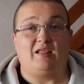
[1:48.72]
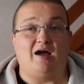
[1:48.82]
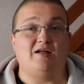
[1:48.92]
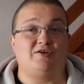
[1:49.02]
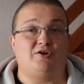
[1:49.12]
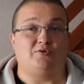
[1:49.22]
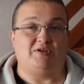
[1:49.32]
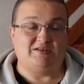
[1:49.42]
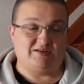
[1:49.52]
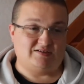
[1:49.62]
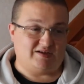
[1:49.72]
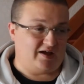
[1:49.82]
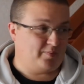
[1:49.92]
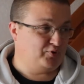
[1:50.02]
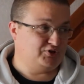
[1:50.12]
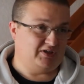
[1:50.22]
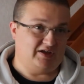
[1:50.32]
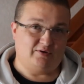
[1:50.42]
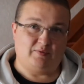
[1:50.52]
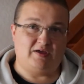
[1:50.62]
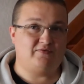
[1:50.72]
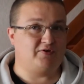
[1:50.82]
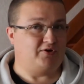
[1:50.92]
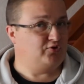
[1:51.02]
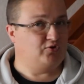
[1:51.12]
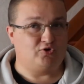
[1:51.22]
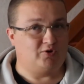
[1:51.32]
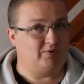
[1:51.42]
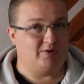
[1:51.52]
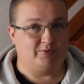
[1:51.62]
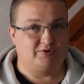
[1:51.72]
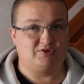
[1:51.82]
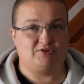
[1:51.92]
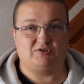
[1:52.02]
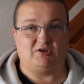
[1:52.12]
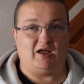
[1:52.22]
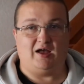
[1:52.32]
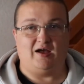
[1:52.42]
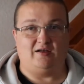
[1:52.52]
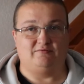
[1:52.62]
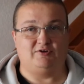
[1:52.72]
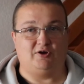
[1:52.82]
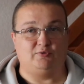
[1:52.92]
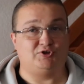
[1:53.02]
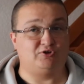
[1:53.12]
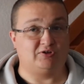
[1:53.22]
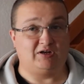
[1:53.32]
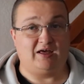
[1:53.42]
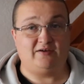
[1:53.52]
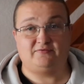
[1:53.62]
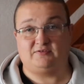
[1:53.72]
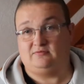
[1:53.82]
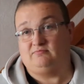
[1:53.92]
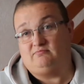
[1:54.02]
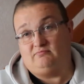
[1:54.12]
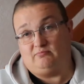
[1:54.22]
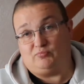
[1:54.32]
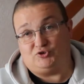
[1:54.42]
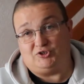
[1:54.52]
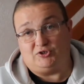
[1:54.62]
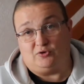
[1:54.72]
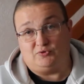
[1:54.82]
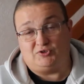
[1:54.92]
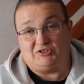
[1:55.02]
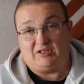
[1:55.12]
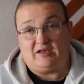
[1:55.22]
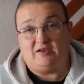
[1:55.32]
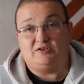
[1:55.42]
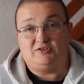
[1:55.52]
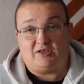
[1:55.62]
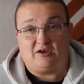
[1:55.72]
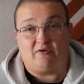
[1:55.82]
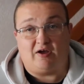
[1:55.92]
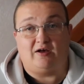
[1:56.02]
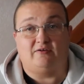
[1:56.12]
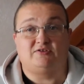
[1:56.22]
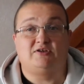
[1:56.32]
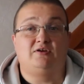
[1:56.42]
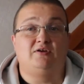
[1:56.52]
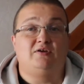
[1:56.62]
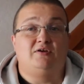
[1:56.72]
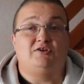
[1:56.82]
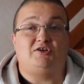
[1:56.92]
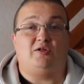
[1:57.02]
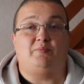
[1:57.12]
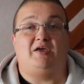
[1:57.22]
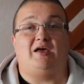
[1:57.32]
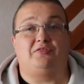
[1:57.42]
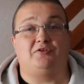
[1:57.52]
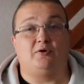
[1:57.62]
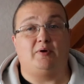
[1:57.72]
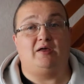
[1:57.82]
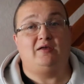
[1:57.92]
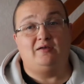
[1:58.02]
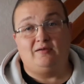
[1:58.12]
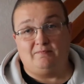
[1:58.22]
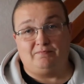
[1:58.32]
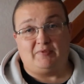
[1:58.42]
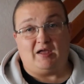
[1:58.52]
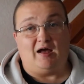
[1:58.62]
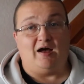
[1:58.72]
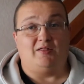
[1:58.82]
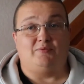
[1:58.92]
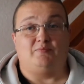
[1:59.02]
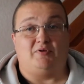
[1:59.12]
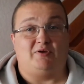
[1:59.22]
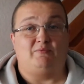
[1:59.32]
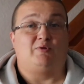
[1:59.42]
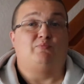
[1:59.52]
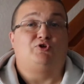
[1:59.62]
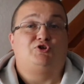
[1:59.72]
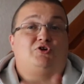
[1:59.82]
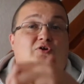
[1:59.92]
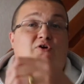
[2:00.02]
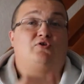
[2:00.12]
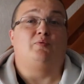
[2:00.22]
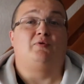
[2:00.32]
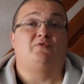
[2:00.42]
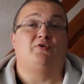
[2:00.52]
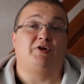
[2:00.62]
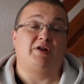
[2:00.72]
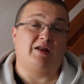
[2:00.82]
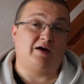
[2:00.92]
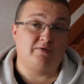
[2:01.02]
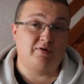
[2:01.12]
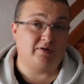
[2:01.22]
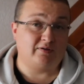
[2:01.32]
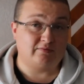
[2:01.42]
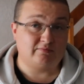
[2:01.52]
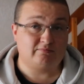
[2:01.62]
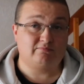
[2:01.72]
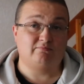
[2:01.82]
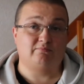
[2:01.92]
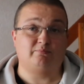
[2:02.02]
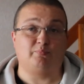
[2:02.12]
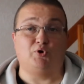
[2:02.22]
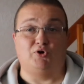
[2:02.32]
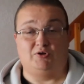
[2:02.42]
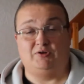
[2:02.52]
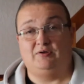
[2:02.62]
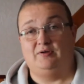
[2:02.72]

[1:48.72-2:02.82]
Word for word: And you know, at the end of the day, I pushed her away for a good couple of months, and you know, she could have left, but she chose to stay, stick around, she helped me get through it, and I think we're a much stronger couple for it now but